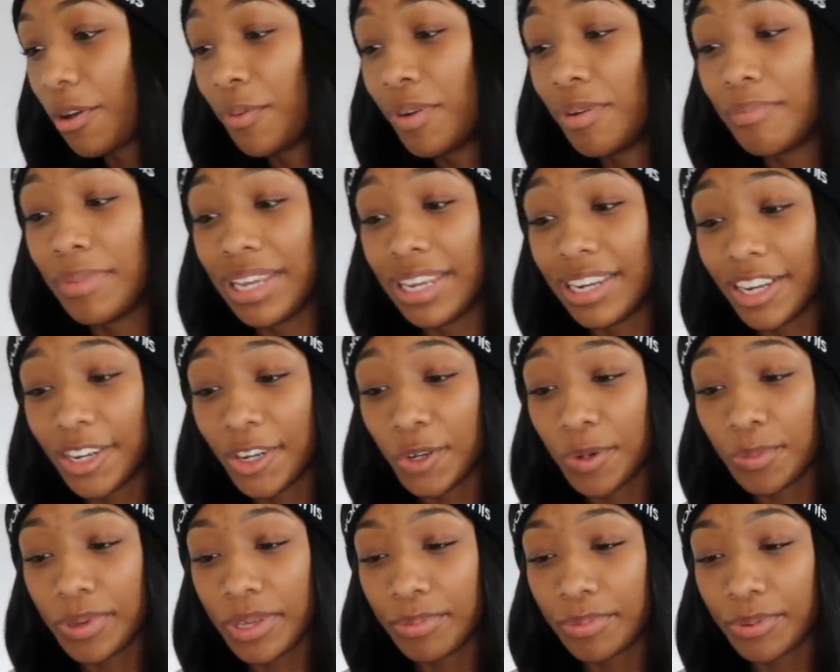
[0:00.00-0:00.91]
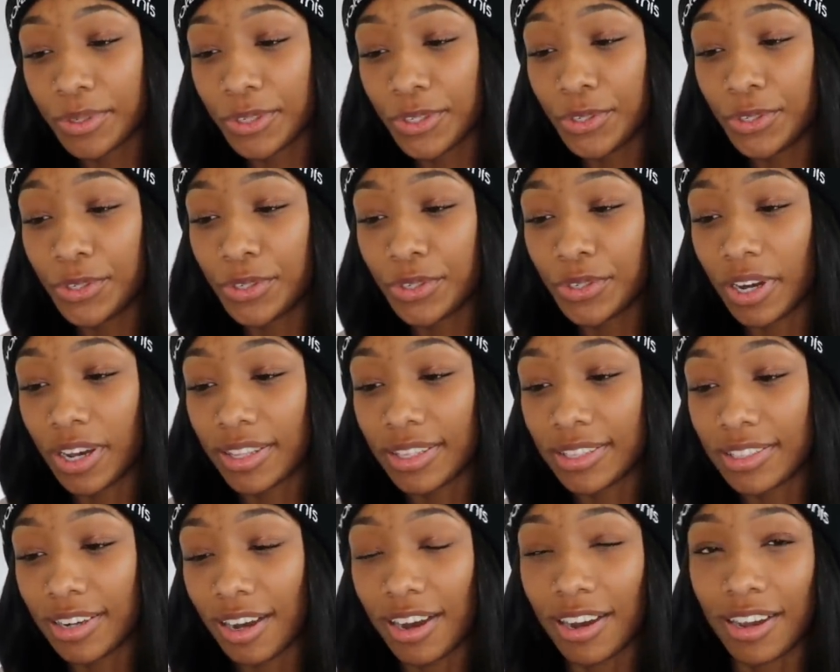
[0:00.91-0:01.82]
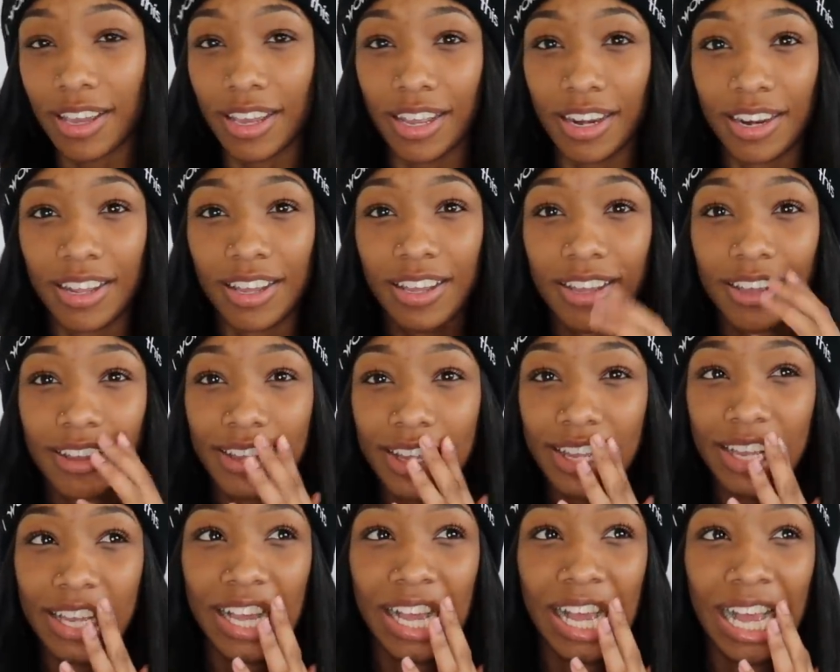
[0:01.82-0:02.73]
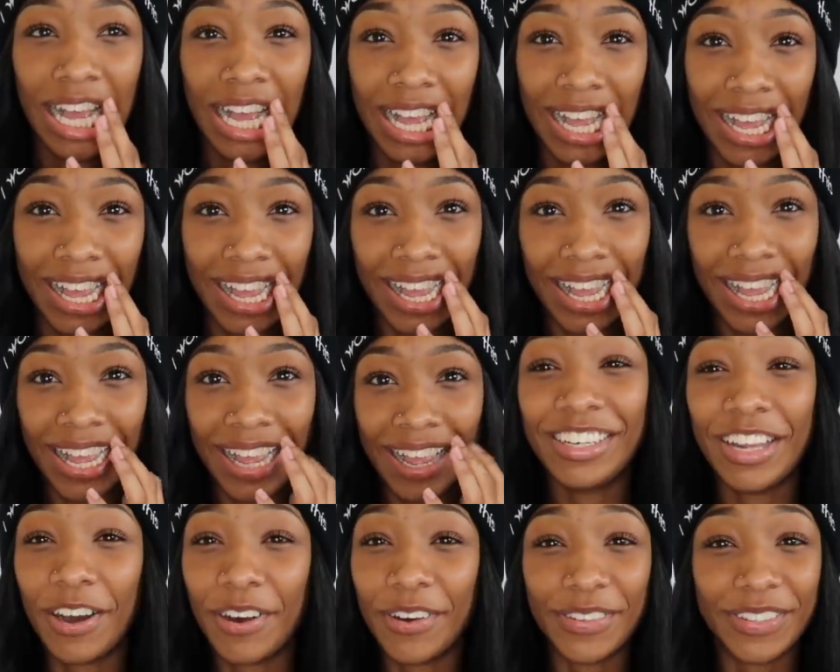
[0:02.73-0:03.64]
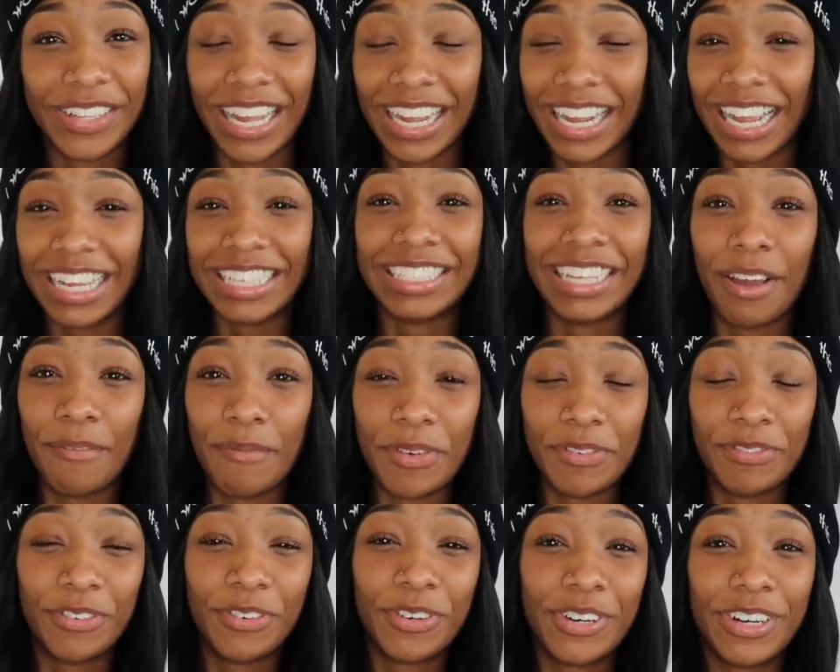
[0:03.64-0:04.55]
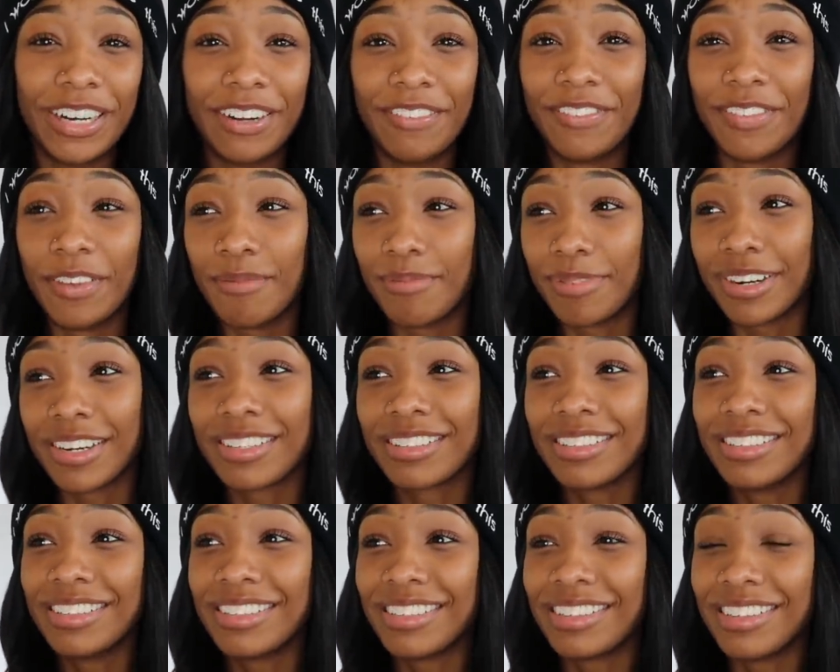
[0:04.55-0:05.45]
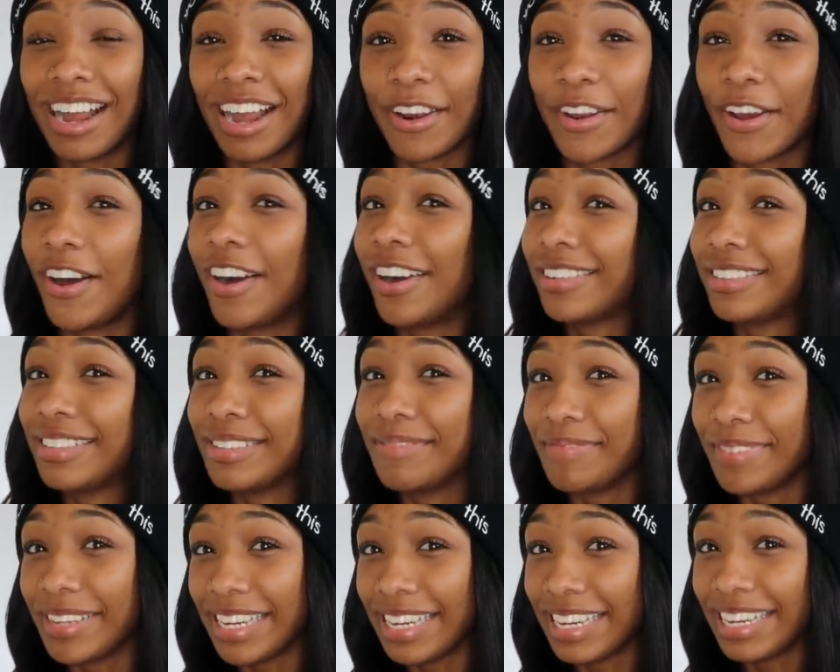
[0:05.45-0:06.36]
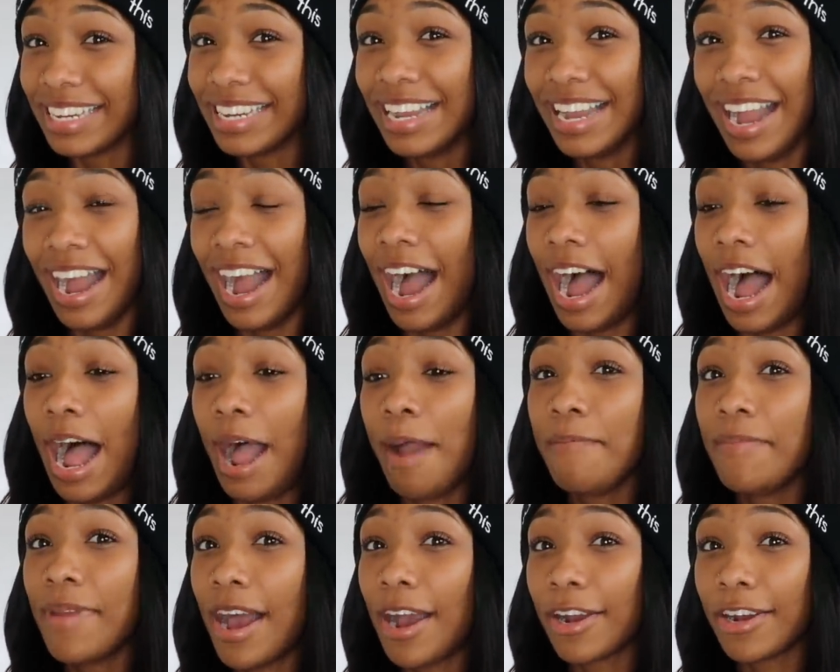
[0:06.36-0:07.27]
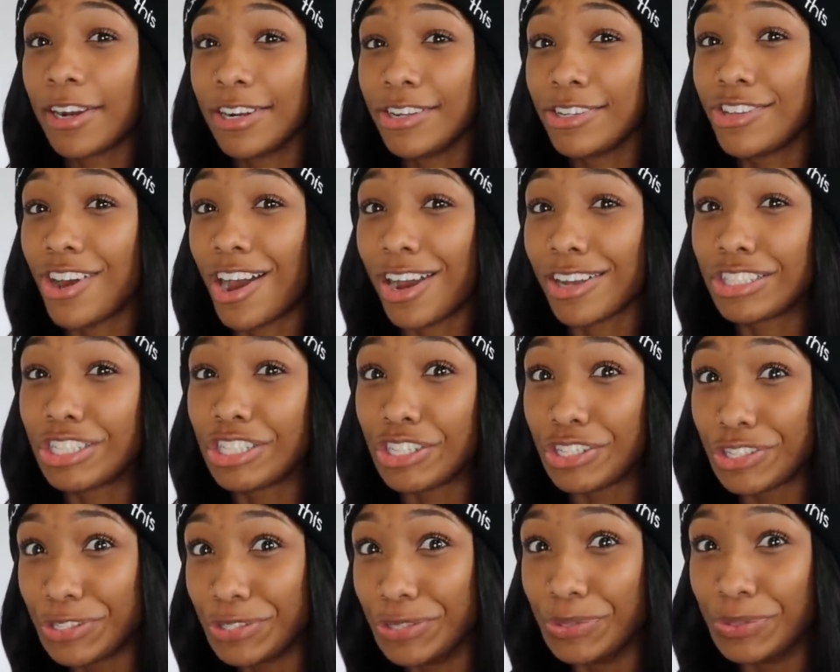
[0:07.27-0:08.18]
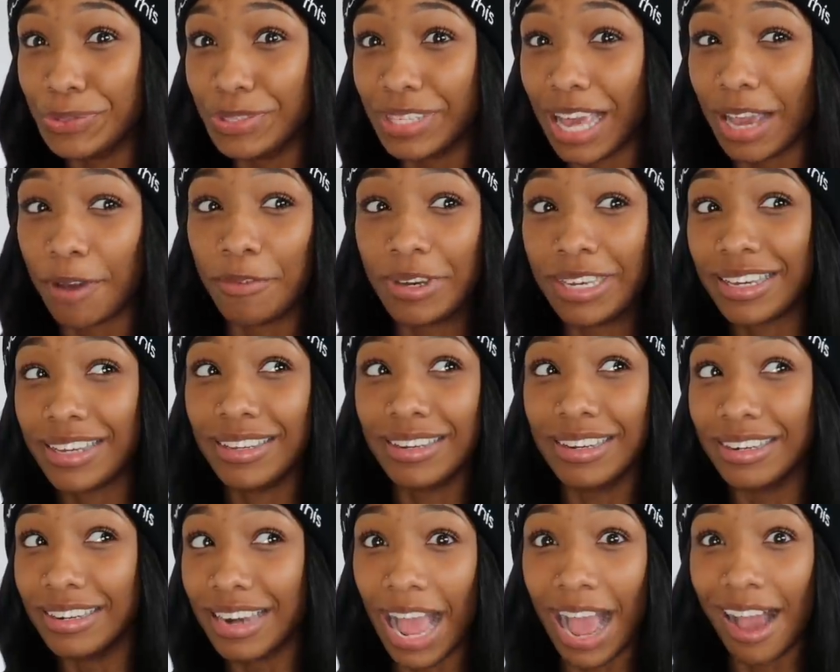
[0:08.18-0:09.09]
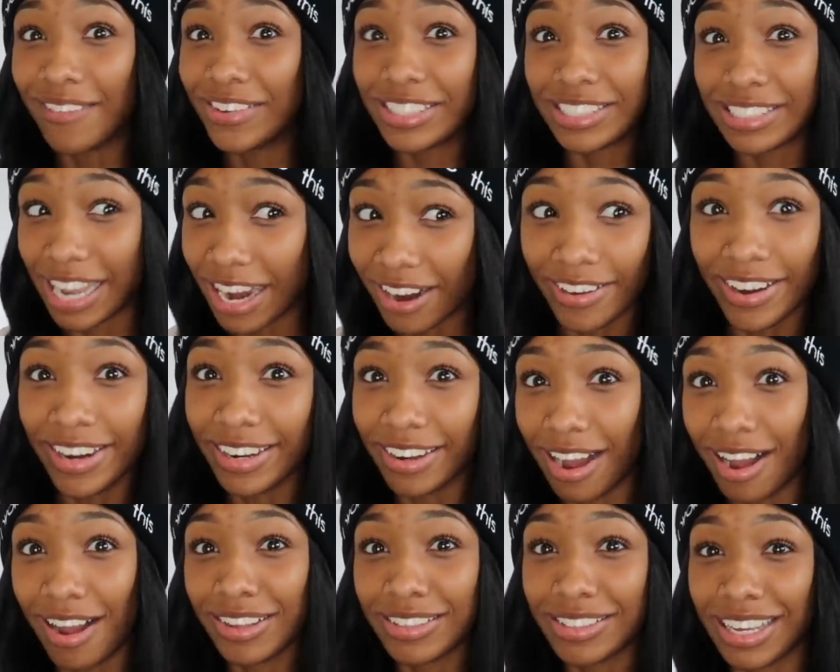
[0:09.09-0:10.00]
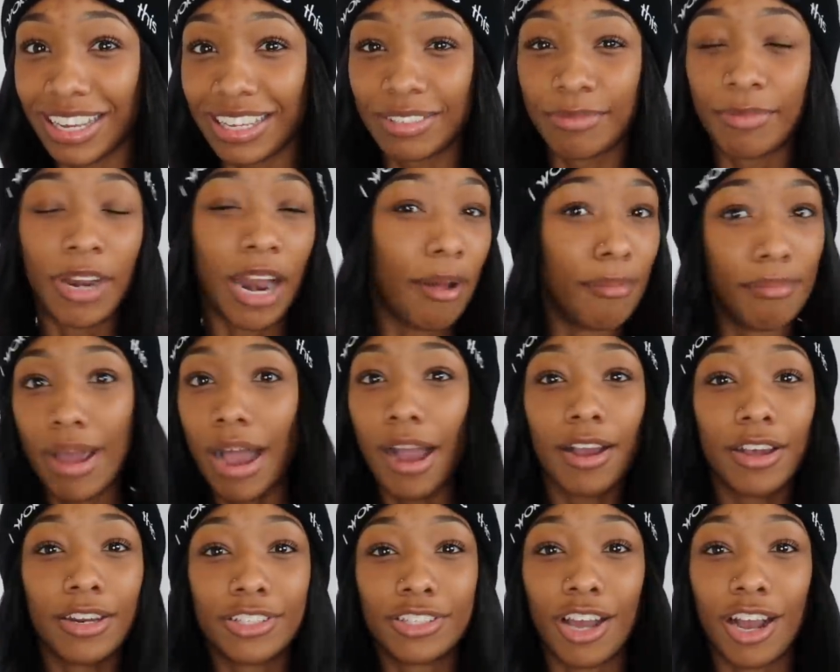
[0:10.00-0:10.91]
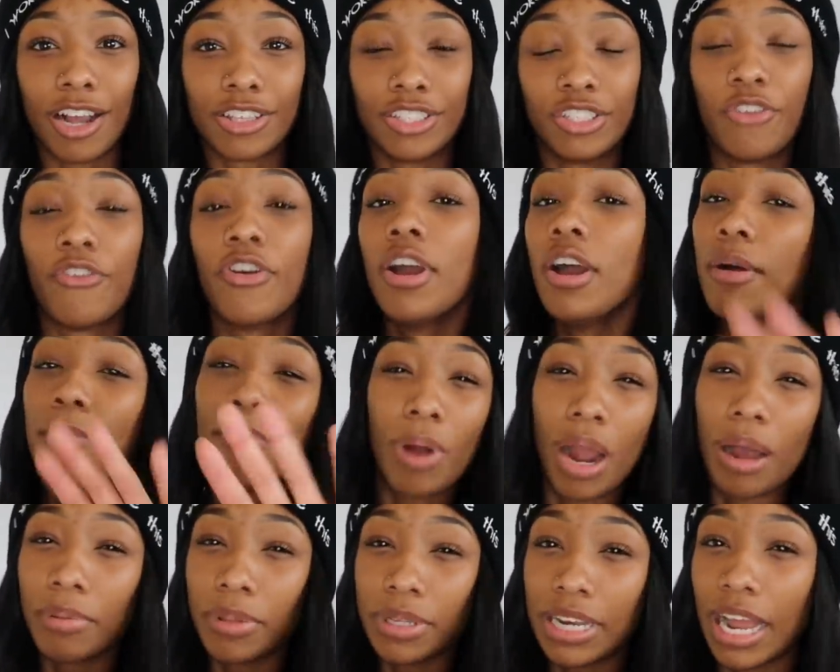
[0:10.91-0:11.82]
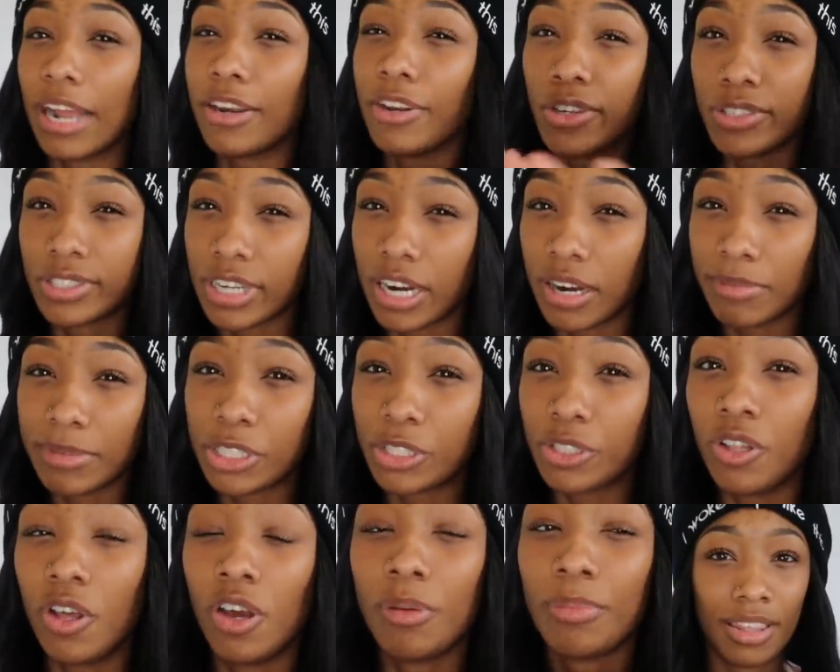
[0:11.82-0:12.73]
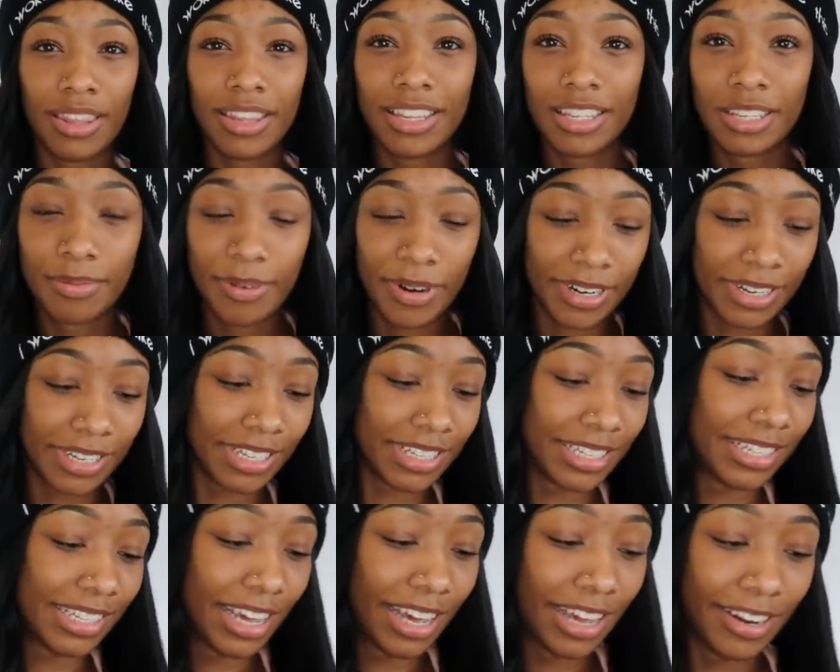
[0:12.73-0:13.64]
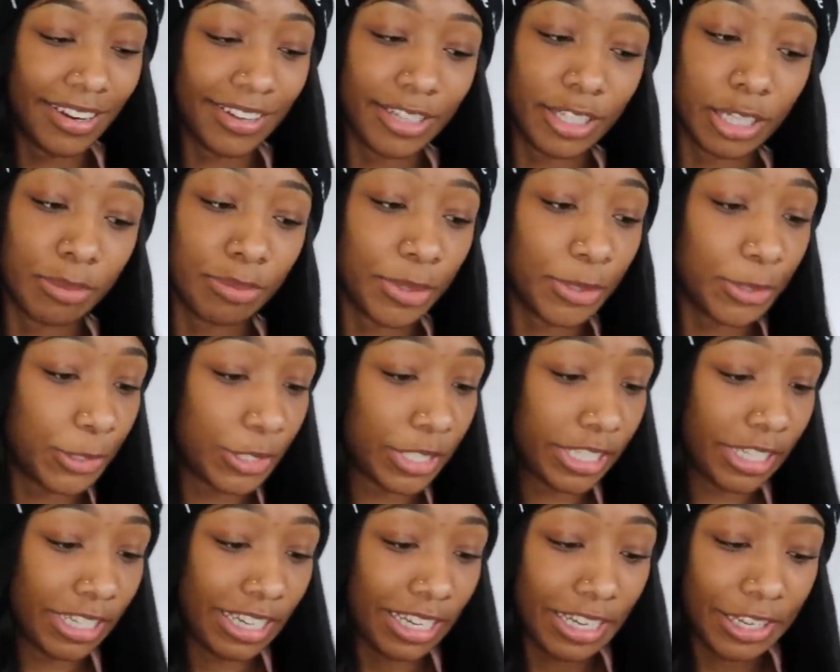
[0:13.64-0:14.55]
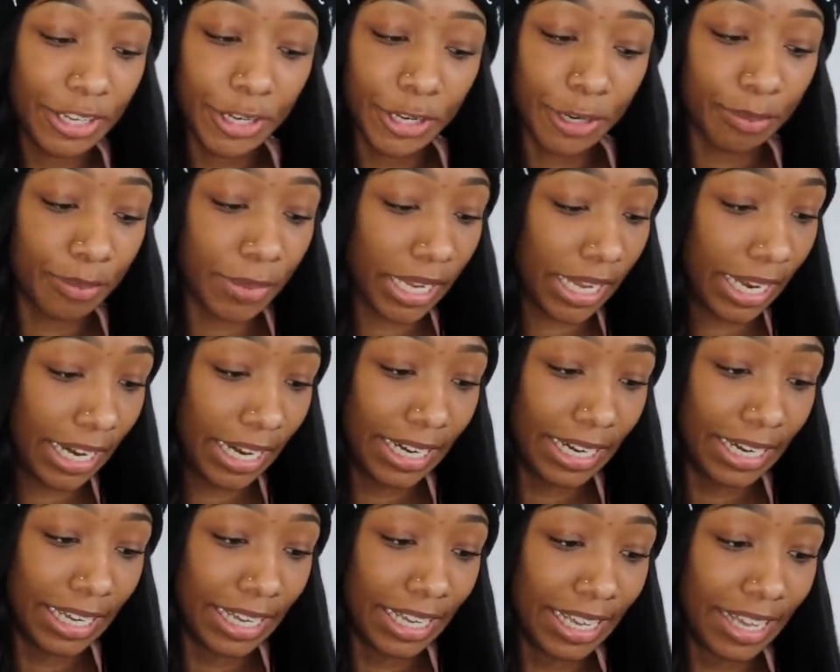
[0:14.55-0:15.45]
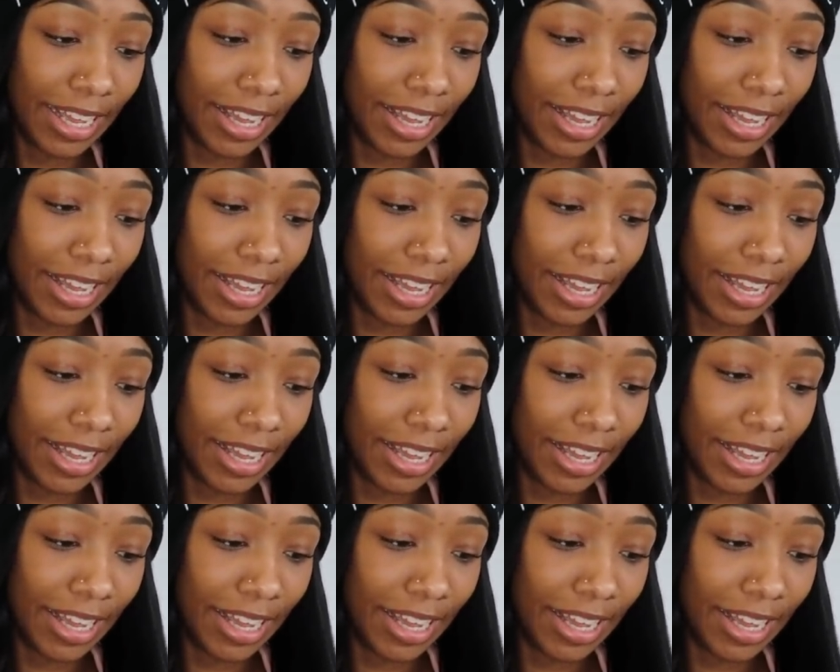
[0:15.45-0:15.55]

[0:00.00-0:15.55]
When meeting new people, you do all the talking. No, like I said before, if the person does not talk to me, I'm not gonna talk to you. Like, we can have a staring contest, but I'm not gonna talk to you. Probably not. Don't stare at me too long. This person said, you're bougie, you're mean.